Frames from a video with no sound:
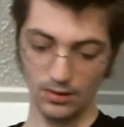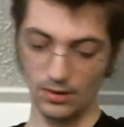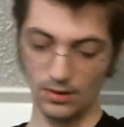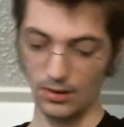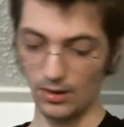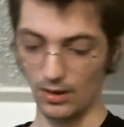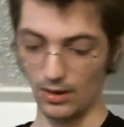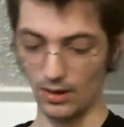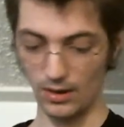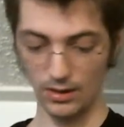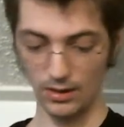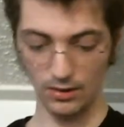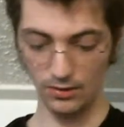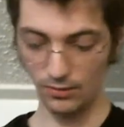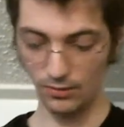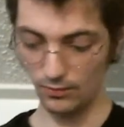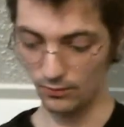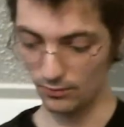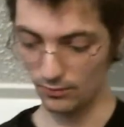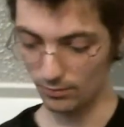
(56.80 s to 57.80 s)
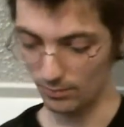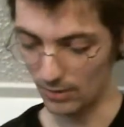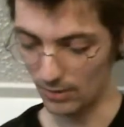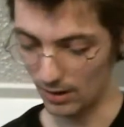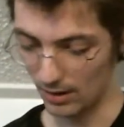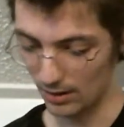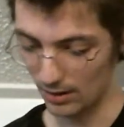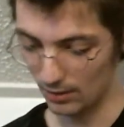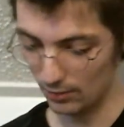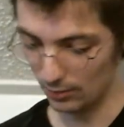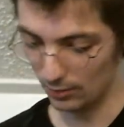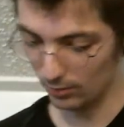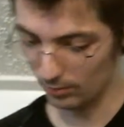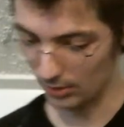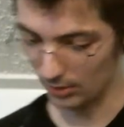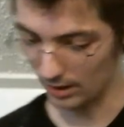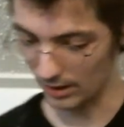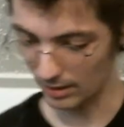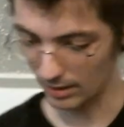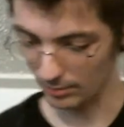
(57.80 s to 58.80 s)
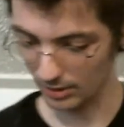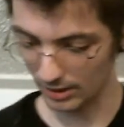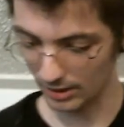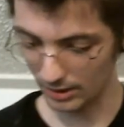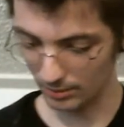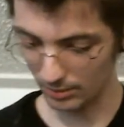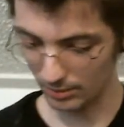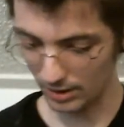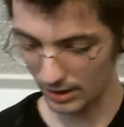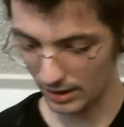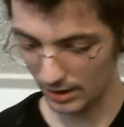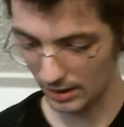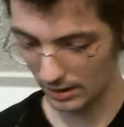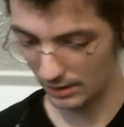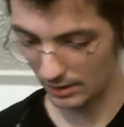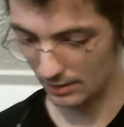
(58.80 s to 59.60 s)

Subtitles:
and user manual, blah blah blah blah.